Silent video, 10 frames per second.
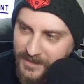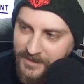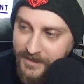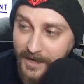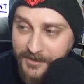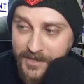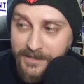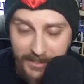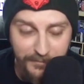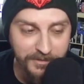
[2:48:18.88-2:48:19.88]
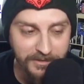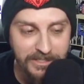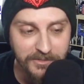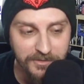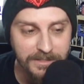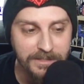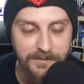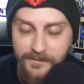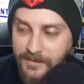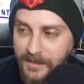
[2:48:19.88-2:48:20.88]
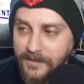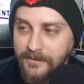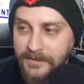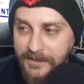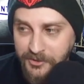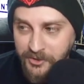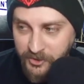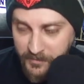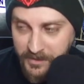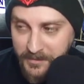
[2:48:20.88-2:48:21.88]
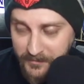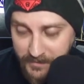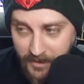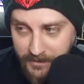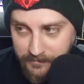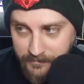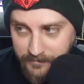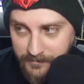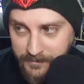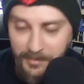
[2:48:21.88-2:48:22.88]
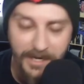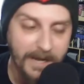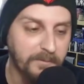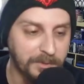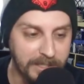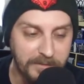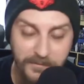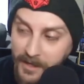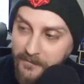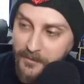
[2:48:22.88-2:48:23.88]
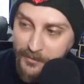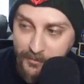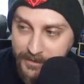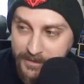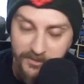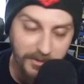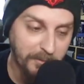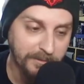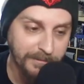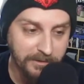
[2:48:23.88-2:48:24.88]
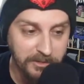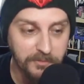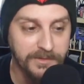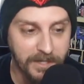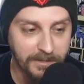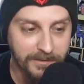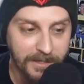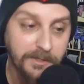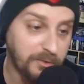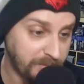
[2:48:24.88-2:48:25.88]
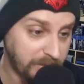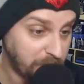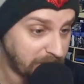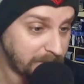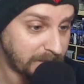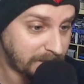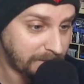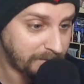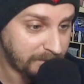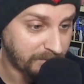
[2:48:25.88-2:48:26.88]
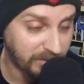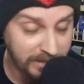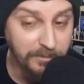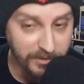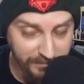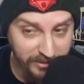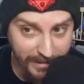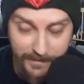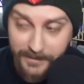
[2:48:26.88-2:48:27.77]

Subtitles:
Yeah, because I definitely agree that it should be above 9. But I haven't played 5 or 3, so I would let you decide on that. And you seem to say that